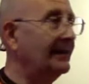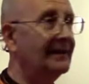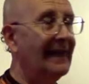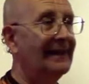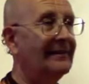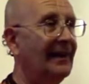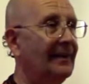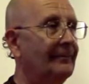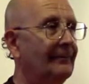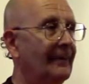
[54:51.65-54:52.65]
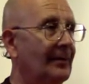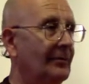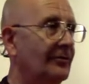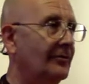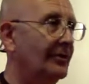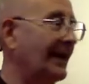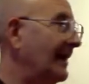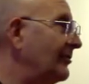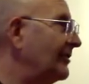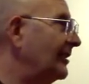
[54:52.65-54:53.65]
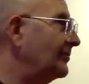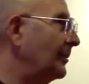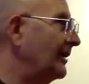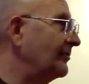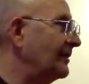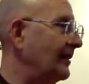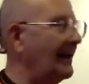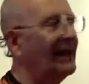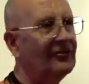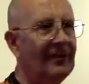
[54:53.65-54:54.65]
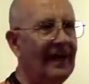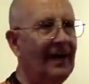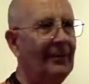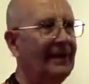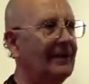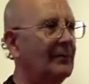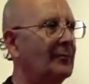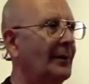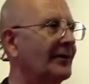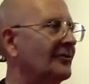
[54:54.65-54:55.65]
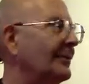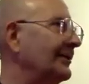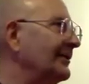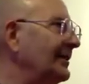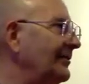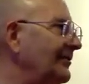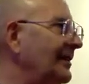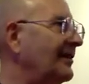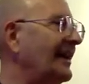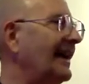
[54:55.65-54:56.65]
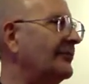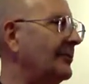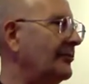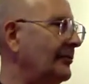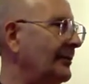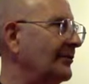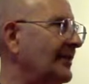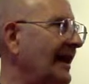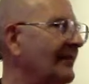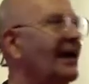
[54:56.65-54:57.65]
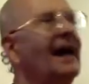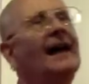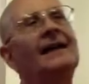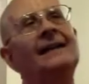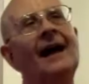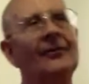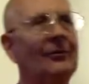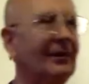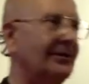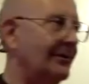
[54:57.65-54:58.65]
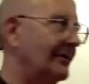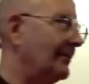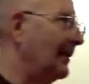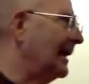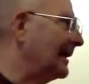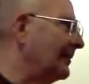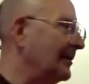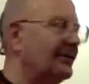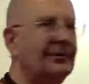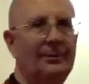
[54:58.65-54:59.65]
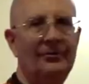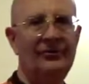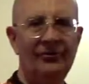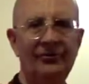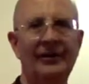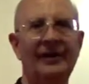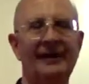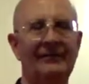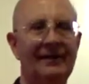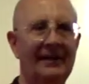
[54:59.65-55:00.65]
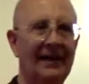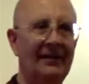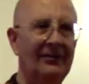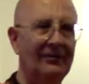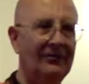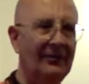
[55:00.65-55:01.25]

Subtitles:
At that time, he was the United States president. Imagine how many responsibilities and attachments you must have, not only to your body, but to your position and everything else.